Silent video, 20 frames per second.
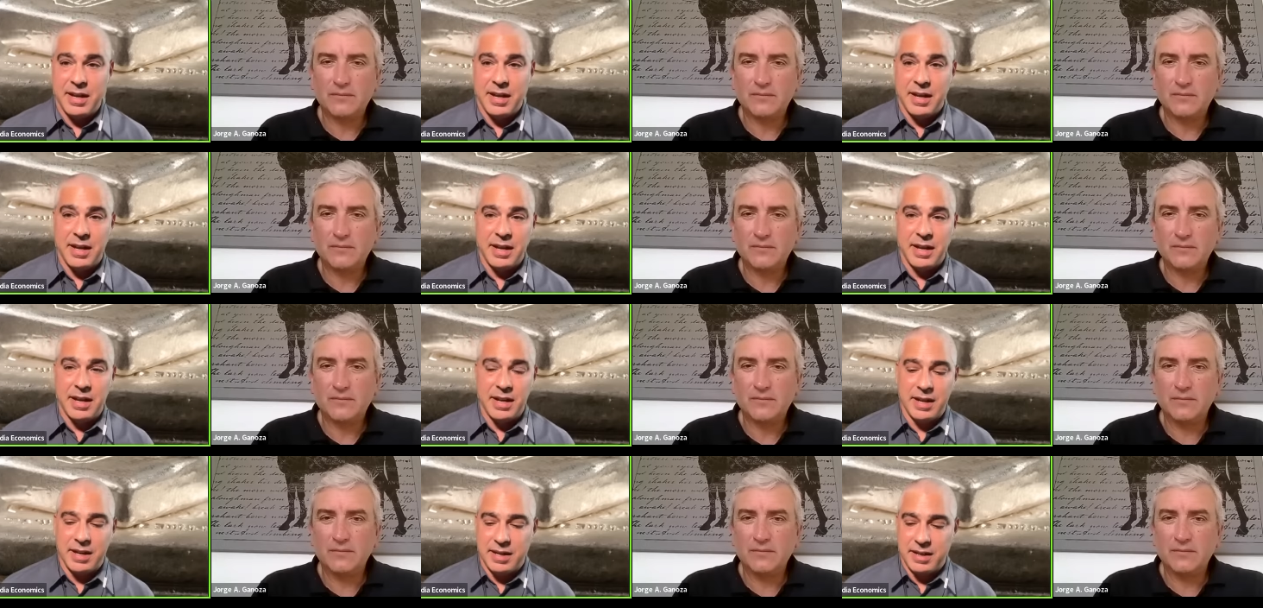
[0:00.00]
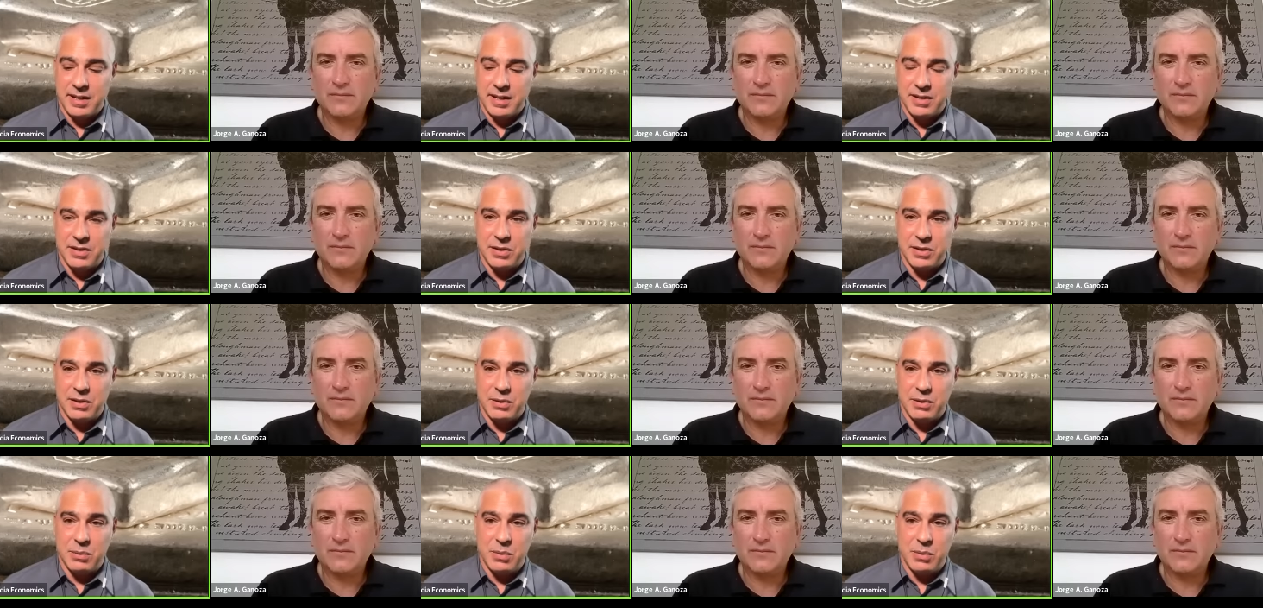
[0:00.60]
Speaker 1: And
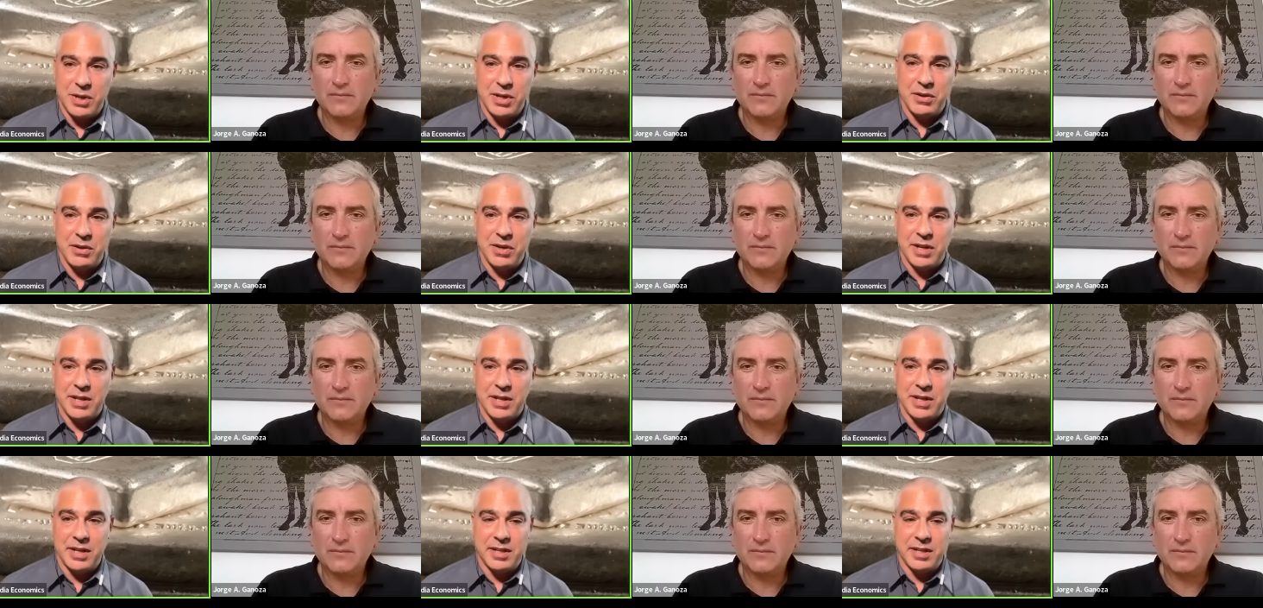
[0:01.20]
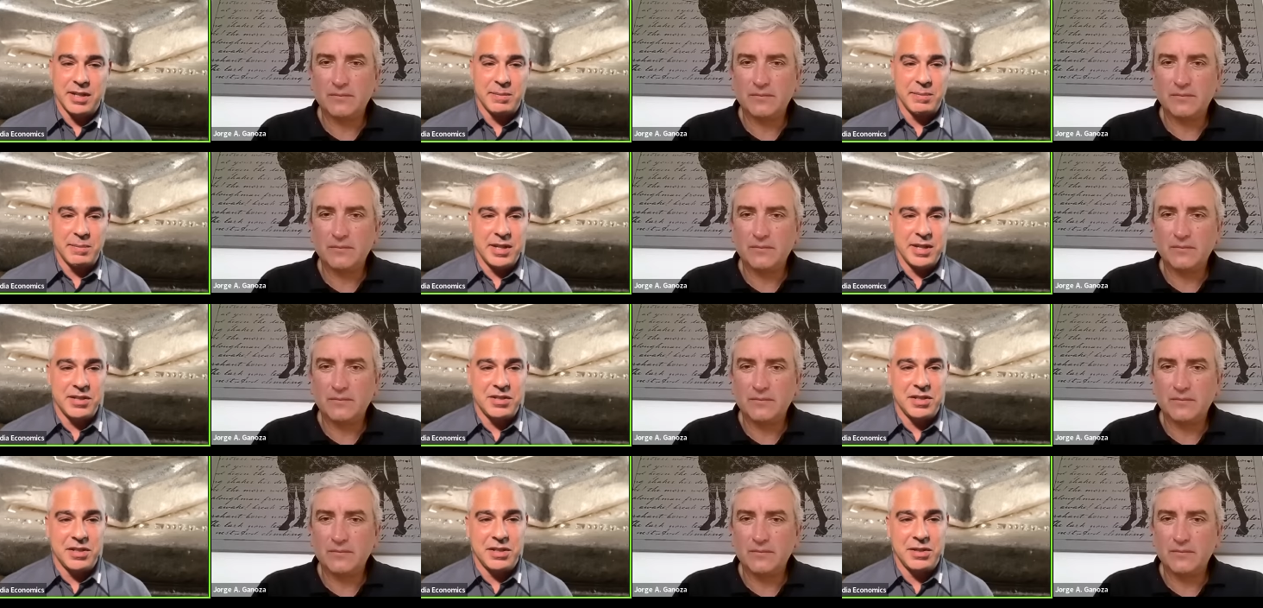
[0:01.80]
one note I'd like to
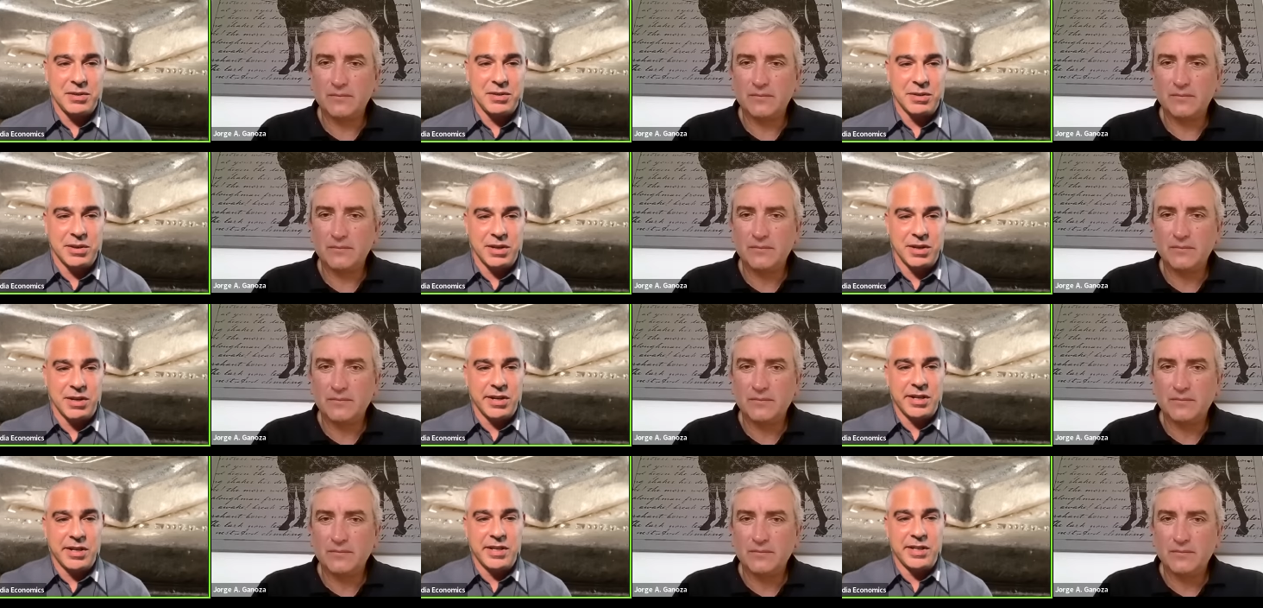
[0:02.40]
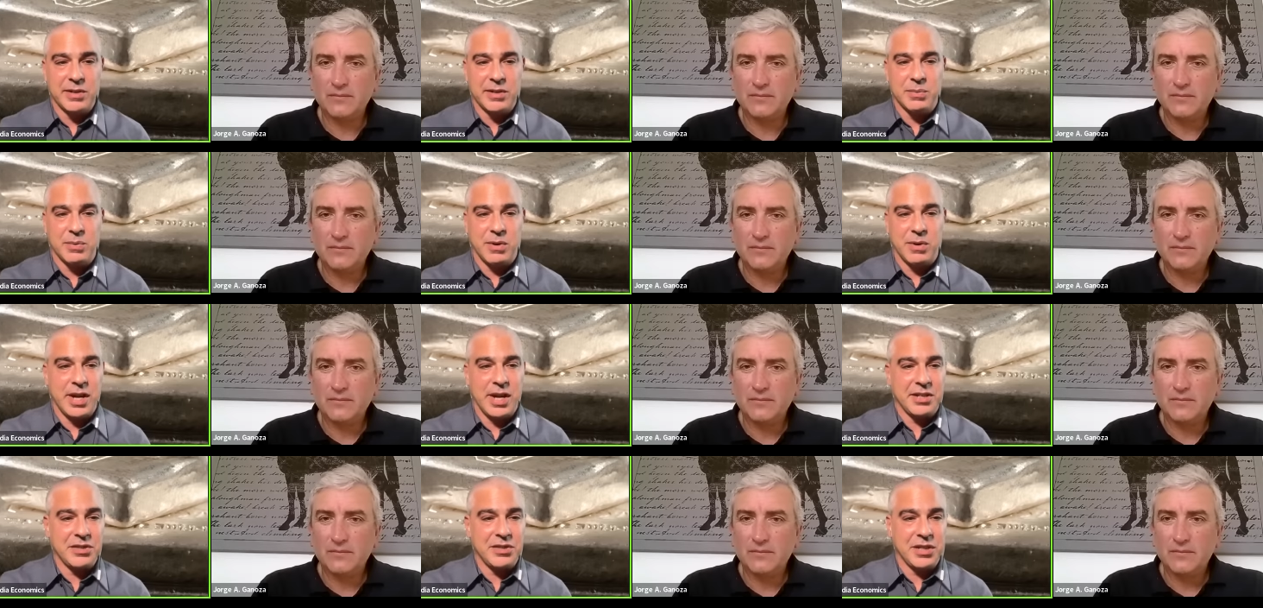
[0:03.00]
mention to our audience
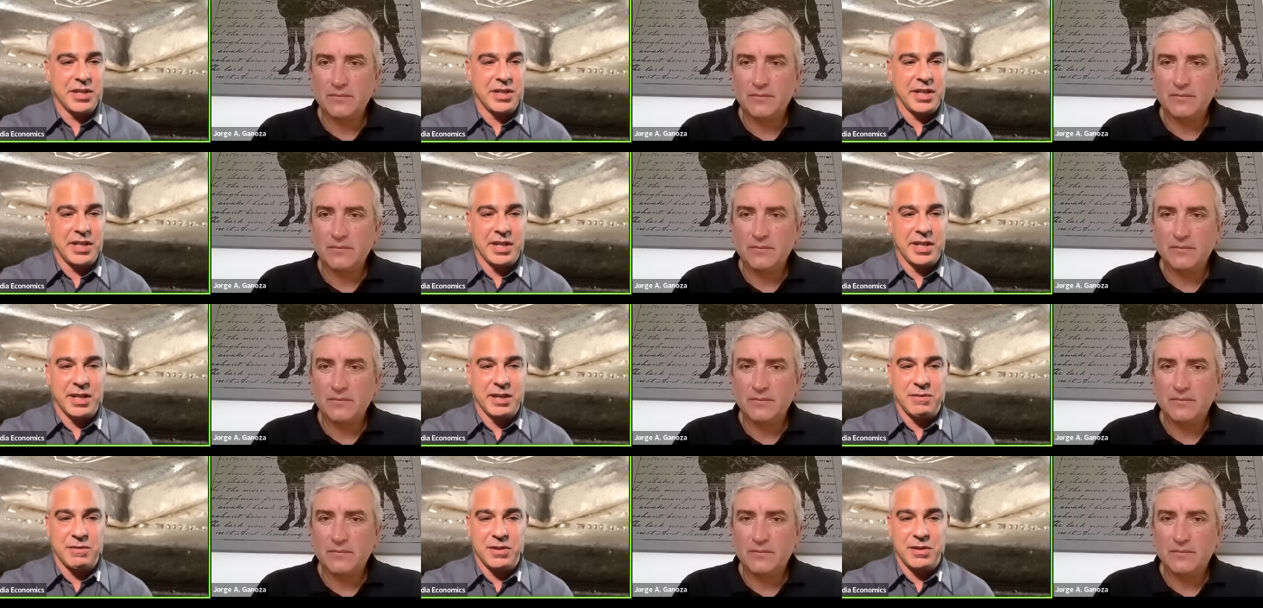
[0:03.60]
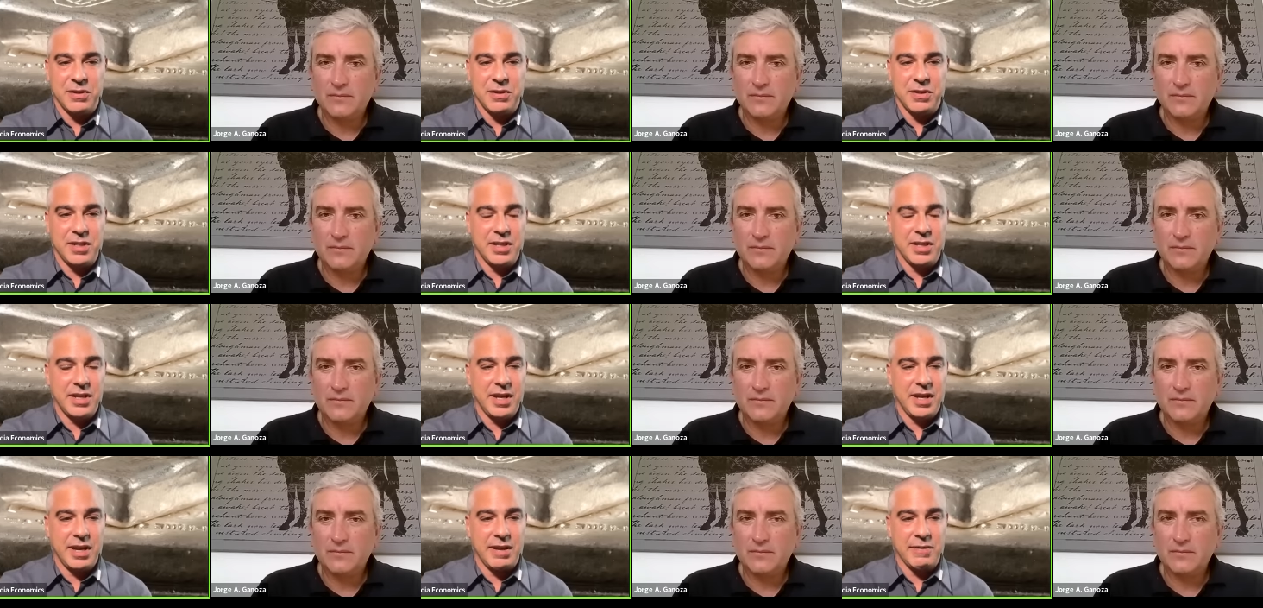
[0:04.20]
watching, if you
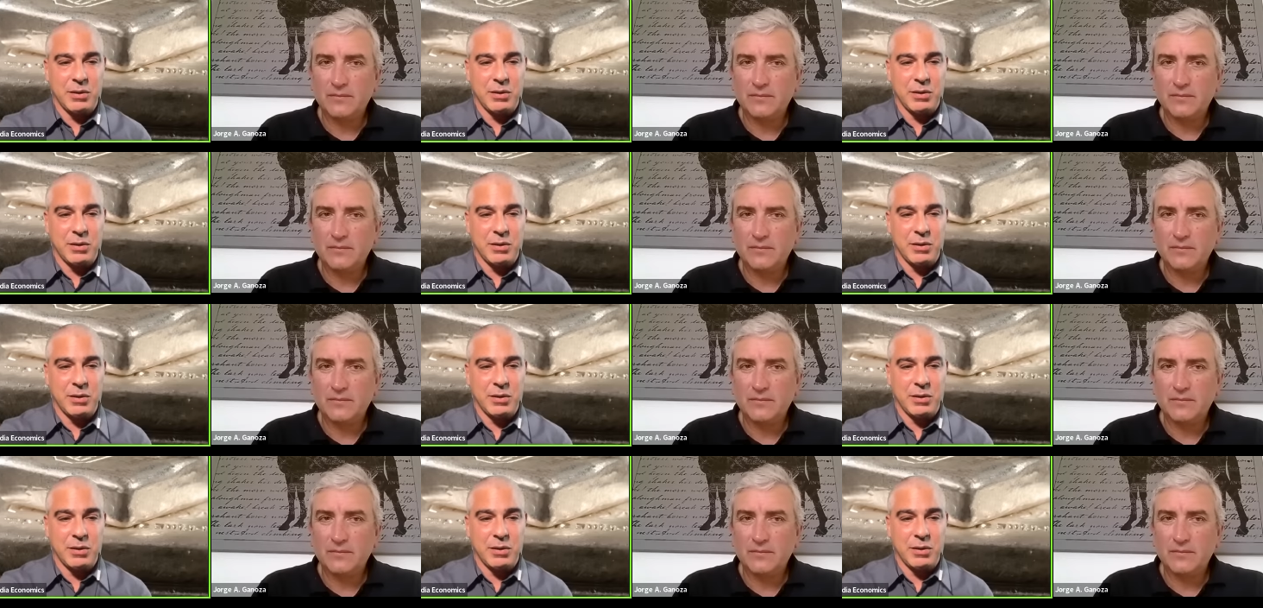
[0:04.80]
did have